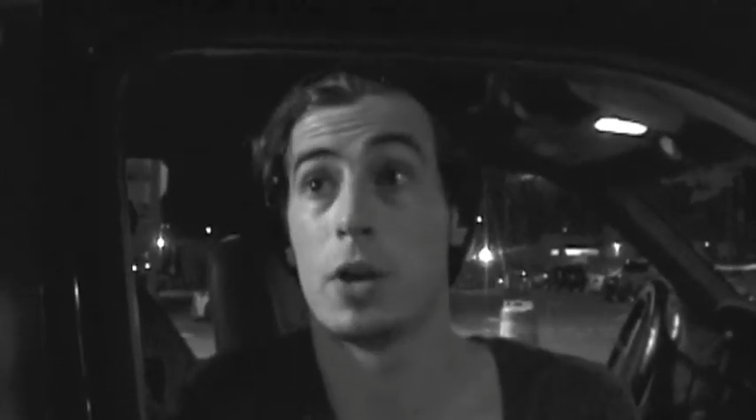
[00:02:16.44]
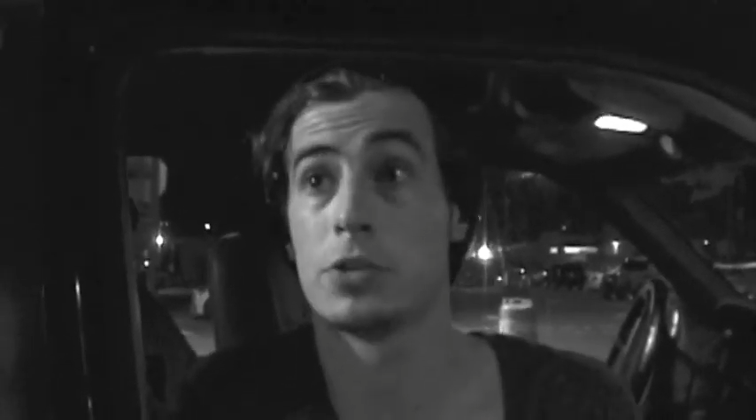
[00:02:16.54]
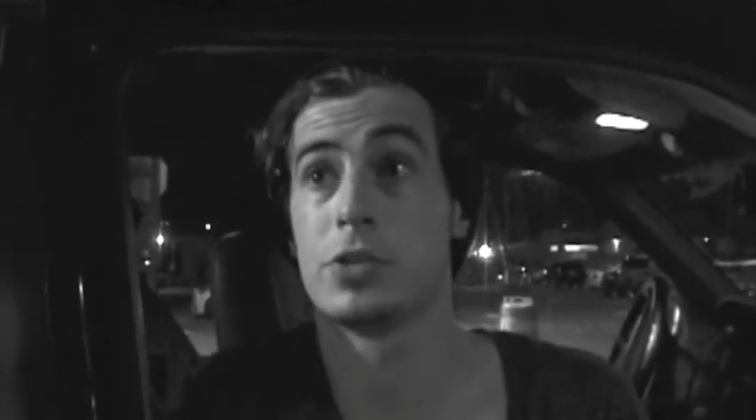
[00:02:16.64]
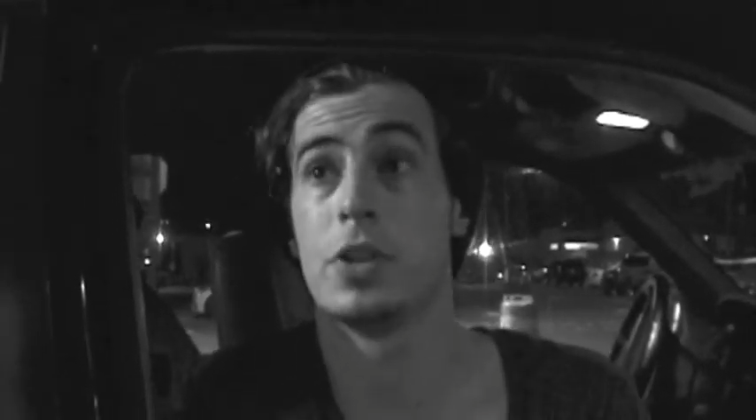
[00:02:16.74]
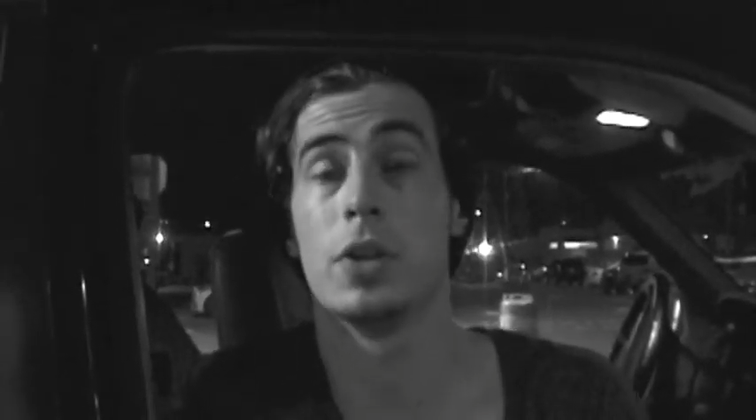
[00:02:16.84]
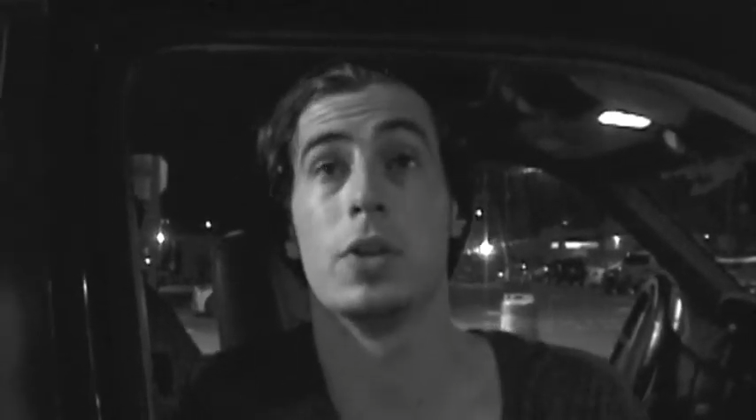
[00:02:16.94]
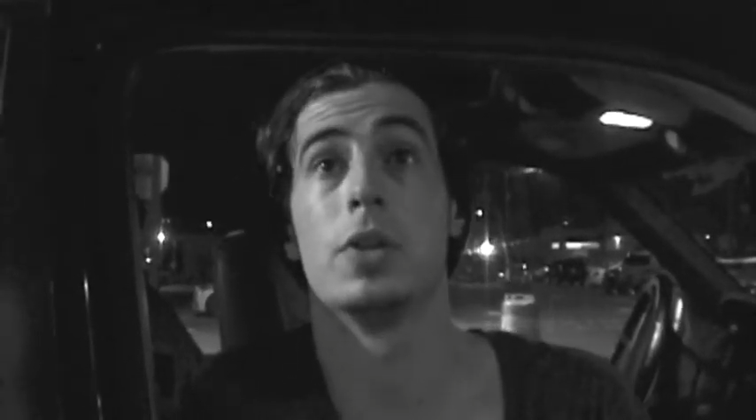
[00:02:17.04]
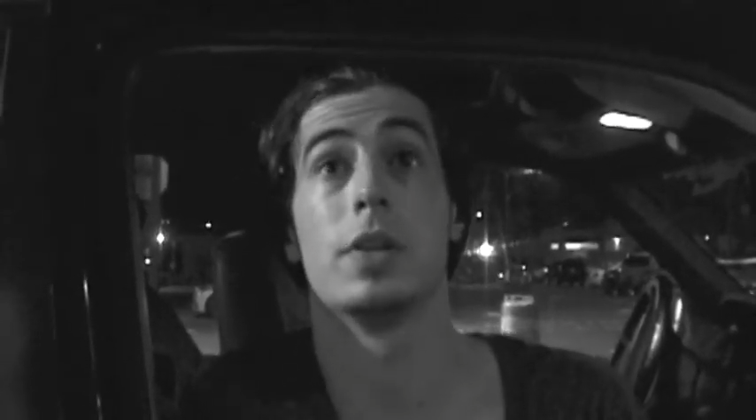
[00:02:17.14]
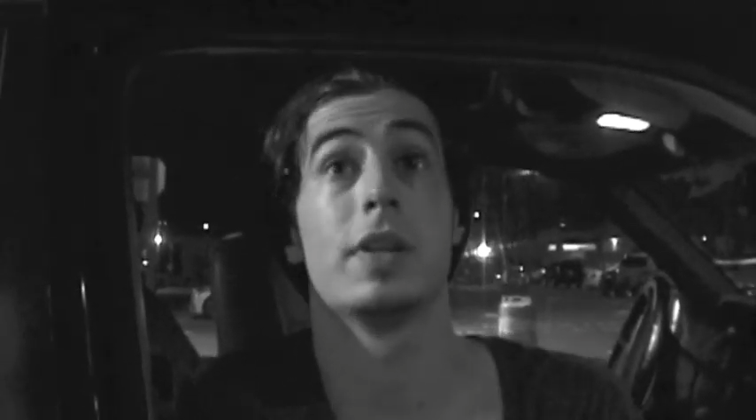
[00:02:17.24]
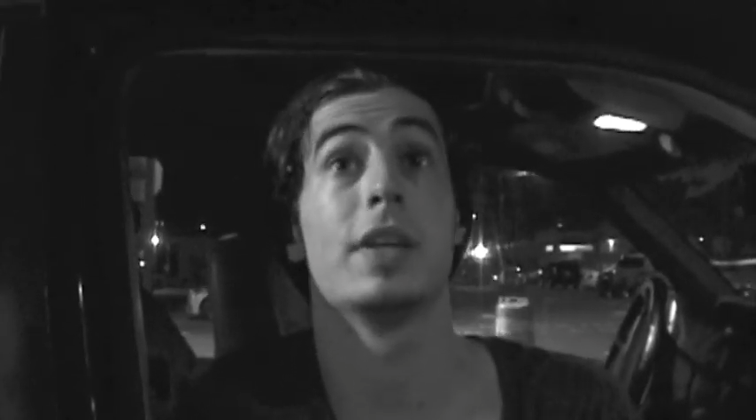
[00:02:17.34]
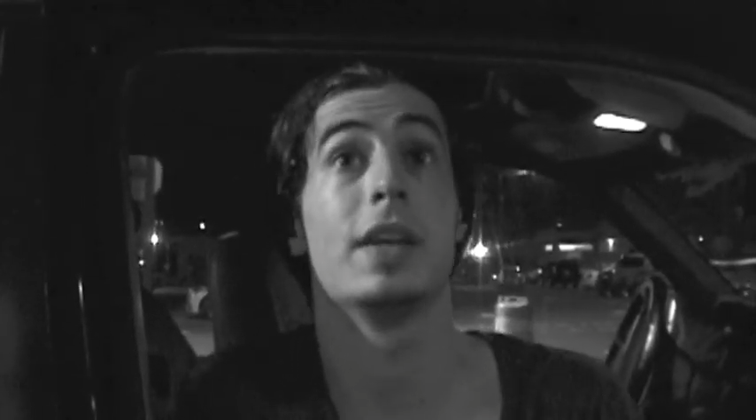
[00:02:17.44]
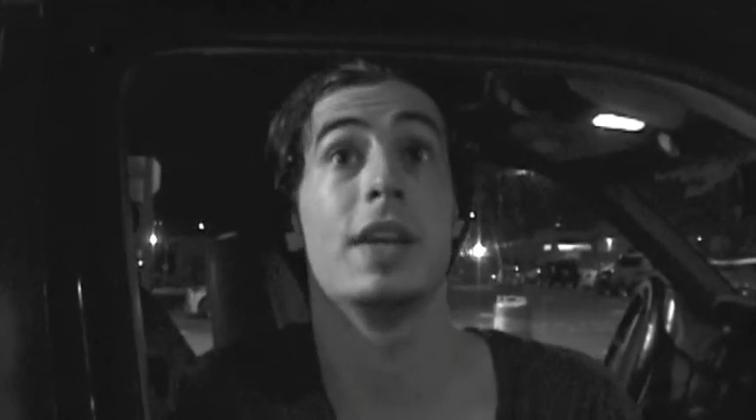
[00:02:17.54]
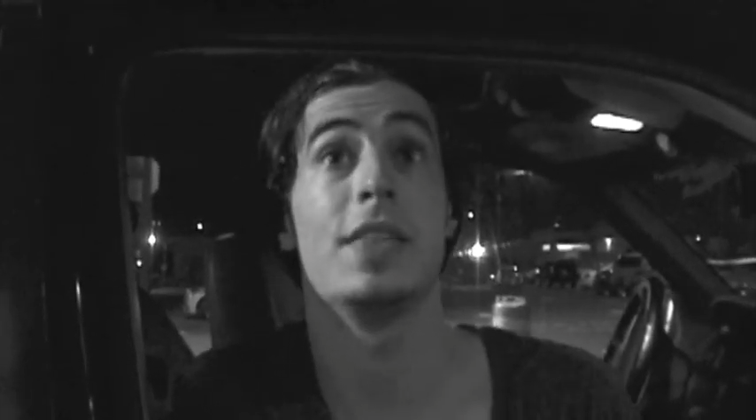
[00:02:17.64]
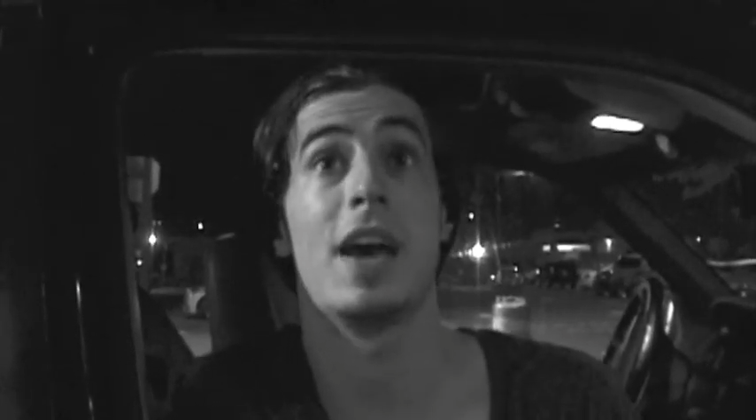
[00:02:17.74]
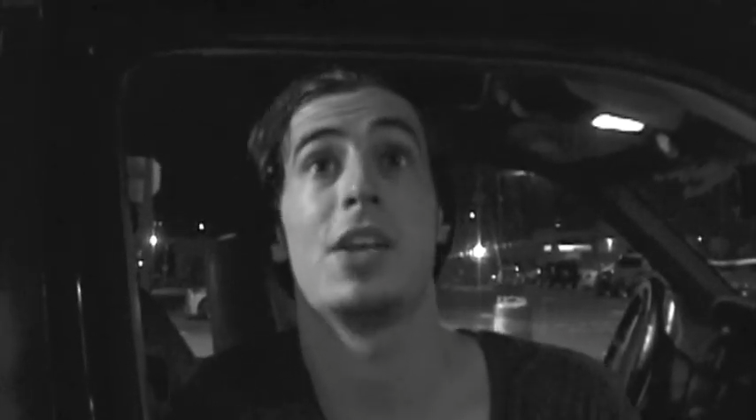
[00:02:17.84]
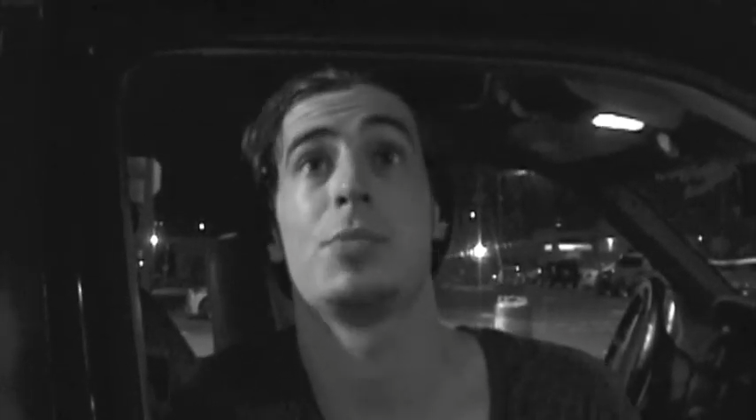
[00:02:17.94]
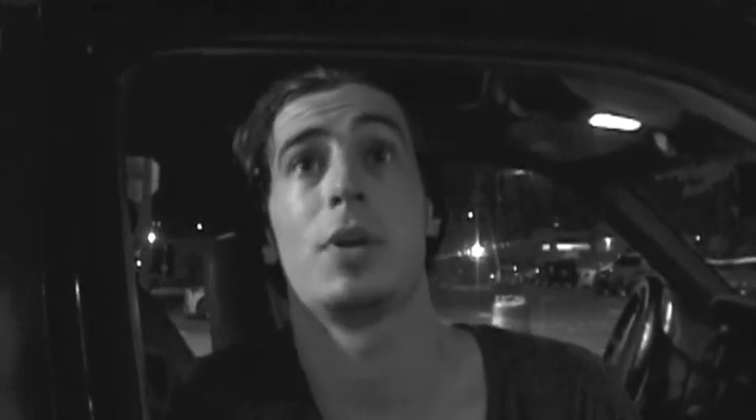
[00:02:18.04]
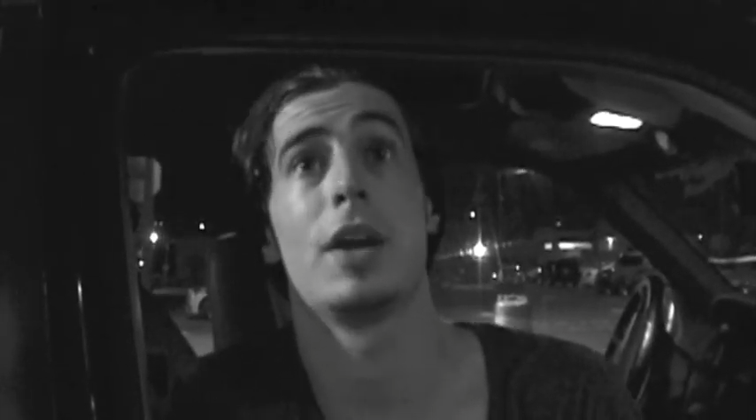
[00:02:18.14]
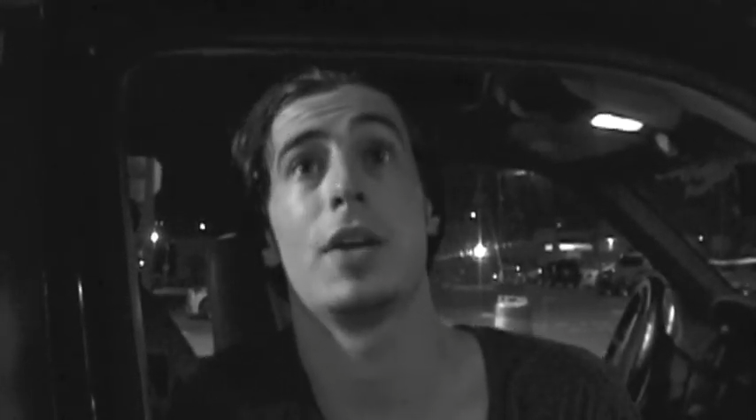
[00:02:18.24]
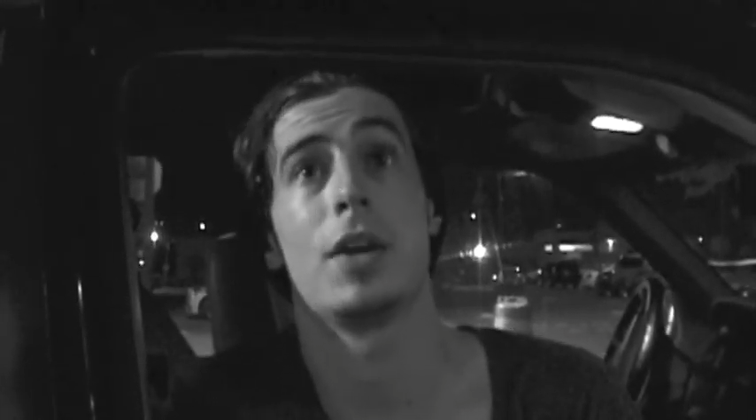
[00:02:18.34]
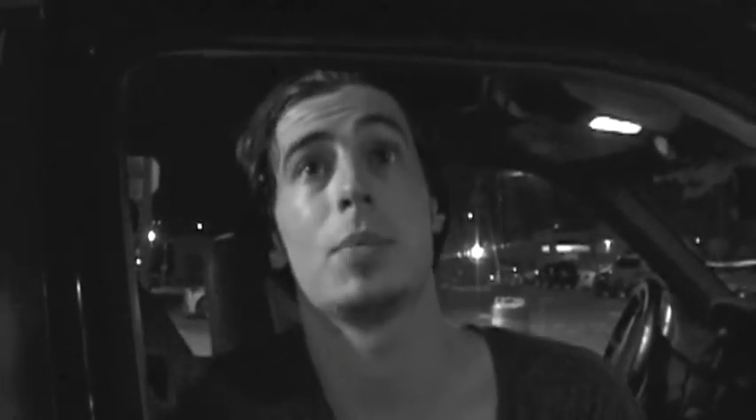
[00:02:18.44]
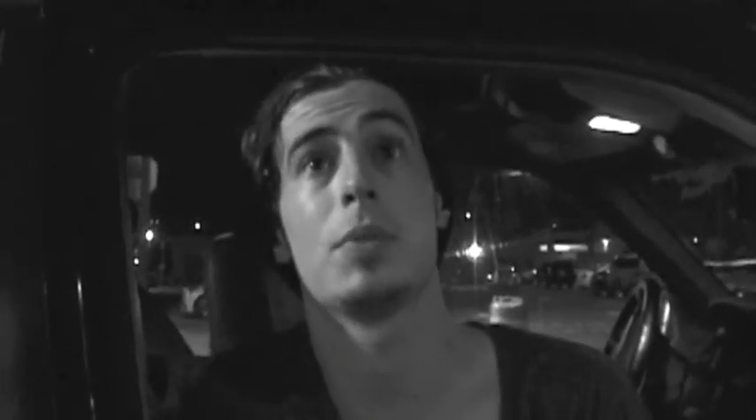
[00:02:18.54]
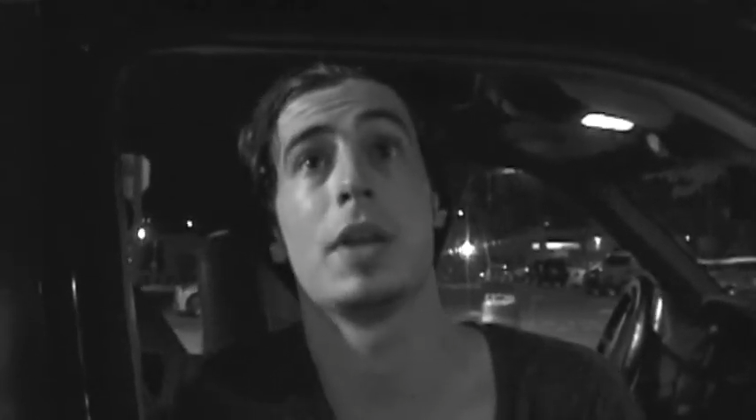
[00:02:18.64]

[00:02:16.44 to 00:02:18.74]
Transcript: are still in the Asbury area